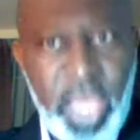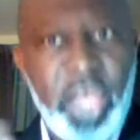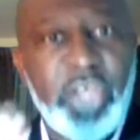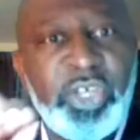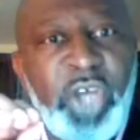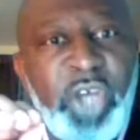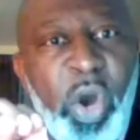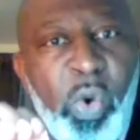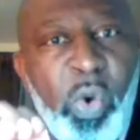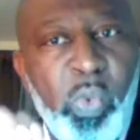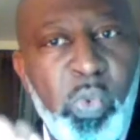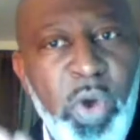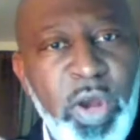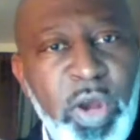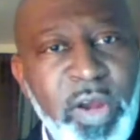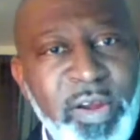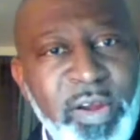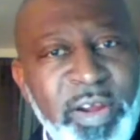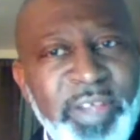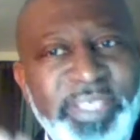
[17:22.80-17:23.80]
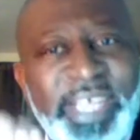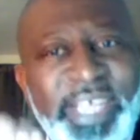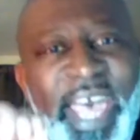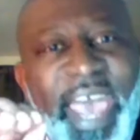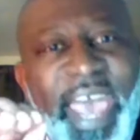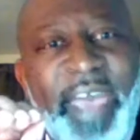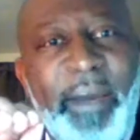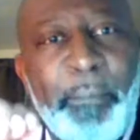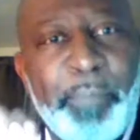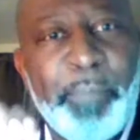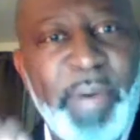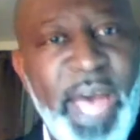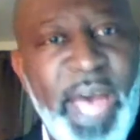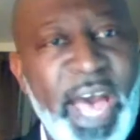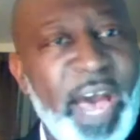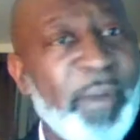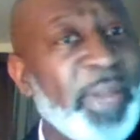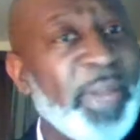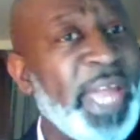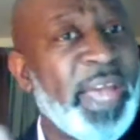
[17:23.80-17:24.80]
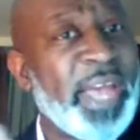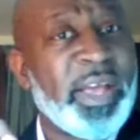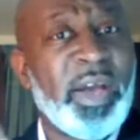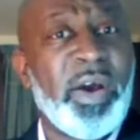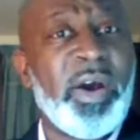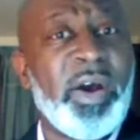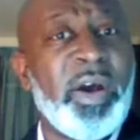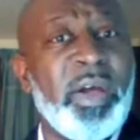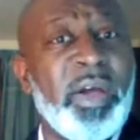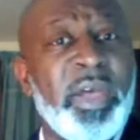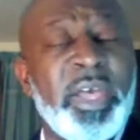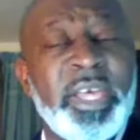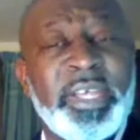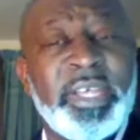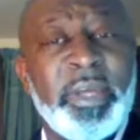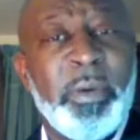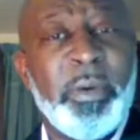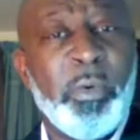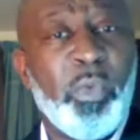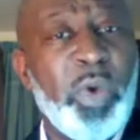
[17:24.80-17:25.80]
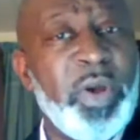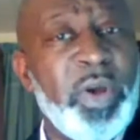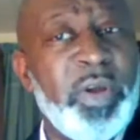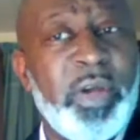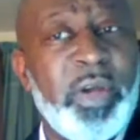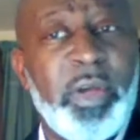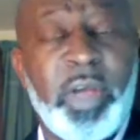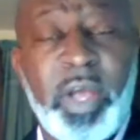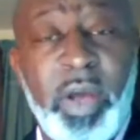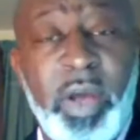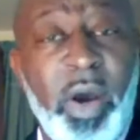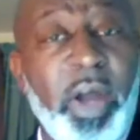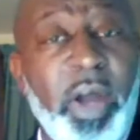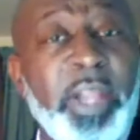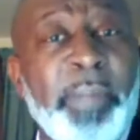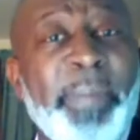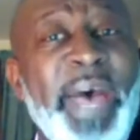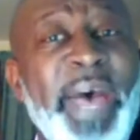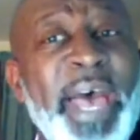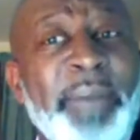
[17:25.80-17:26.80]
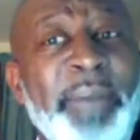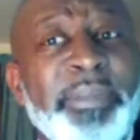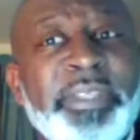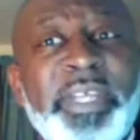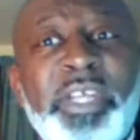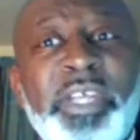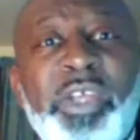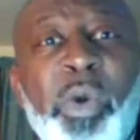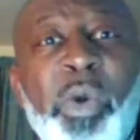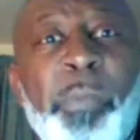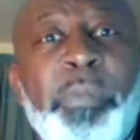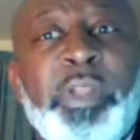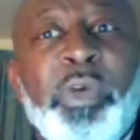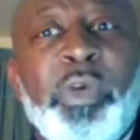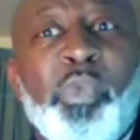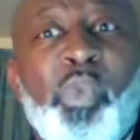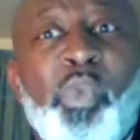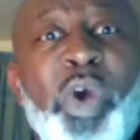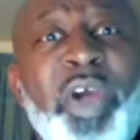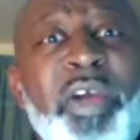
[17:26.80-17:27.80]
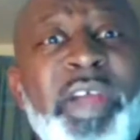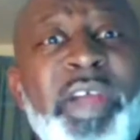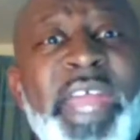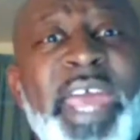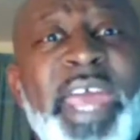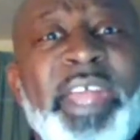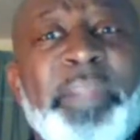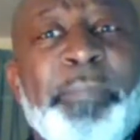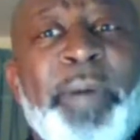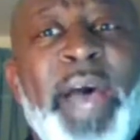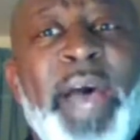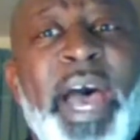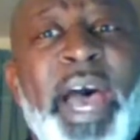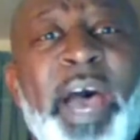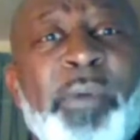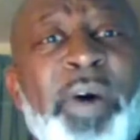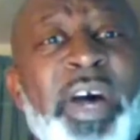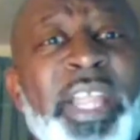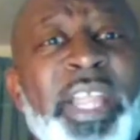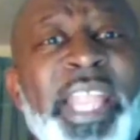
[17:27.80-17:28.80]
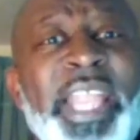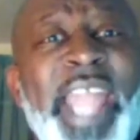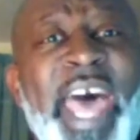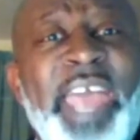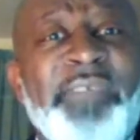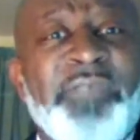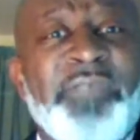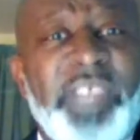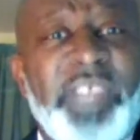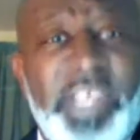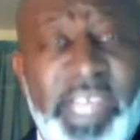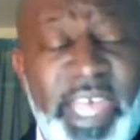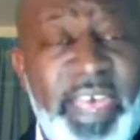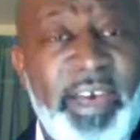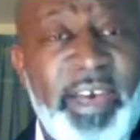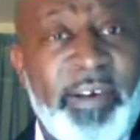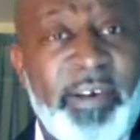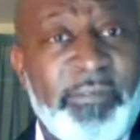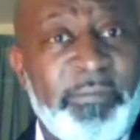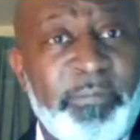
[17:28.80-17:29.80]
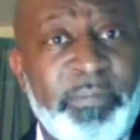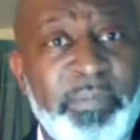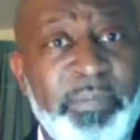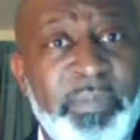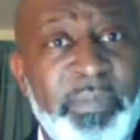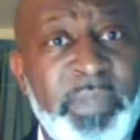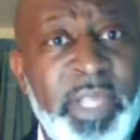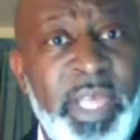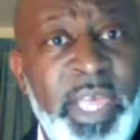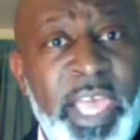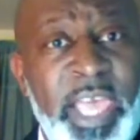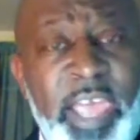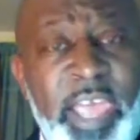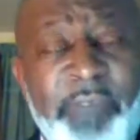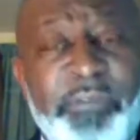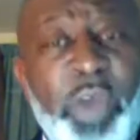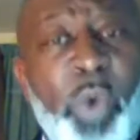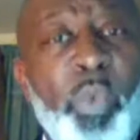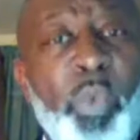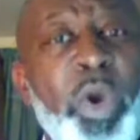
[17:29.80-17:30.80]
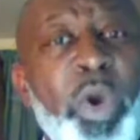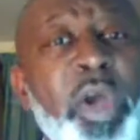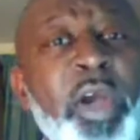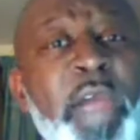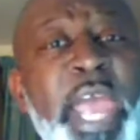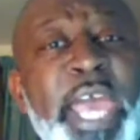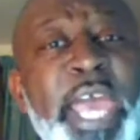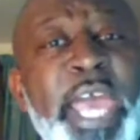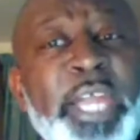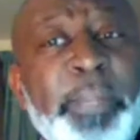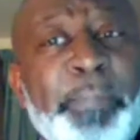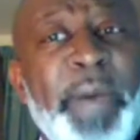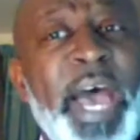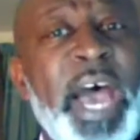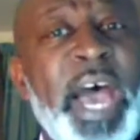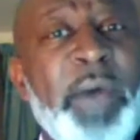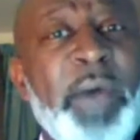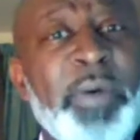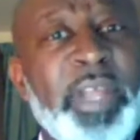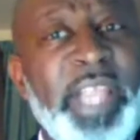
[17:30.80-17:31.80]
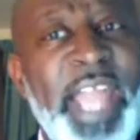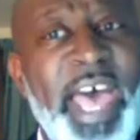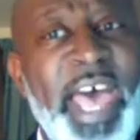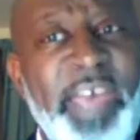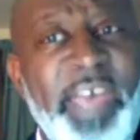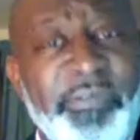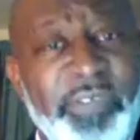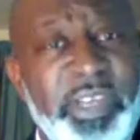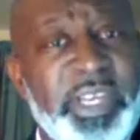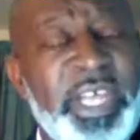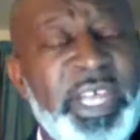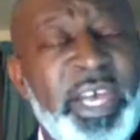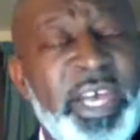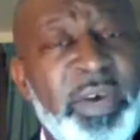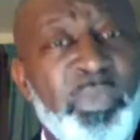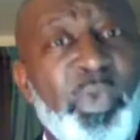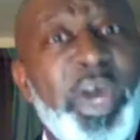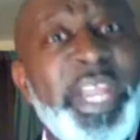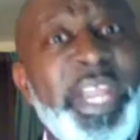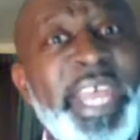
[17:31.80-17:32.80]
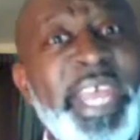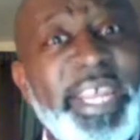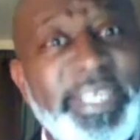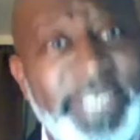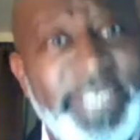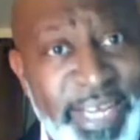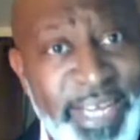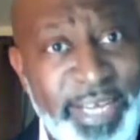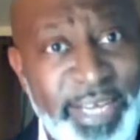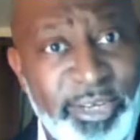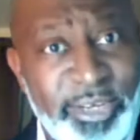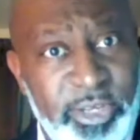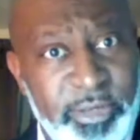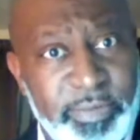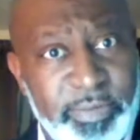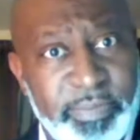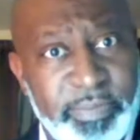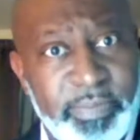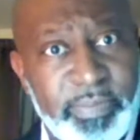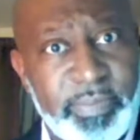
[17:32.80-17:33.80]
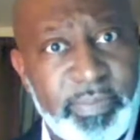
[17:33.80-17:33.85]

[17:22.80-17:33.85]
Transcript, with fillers: Your words have power. Like God, word, God, the Bible said your the word had the power of life and death. If your word have the power of life and death, what that tell you?